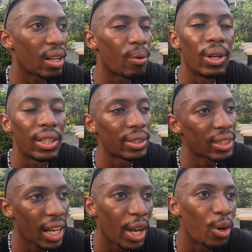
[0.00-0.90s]
well
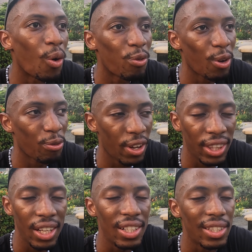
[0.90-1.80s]
I know for a fact
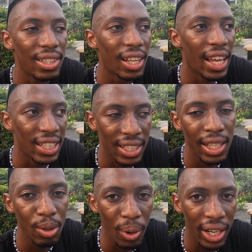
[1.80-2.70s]
that it's
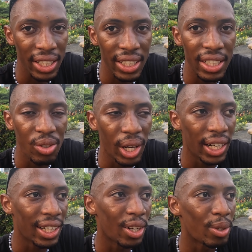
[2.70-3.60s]
exactly what I need
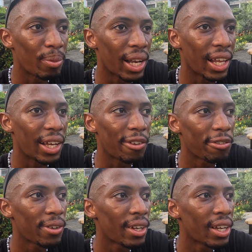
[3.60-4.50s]
right now in my life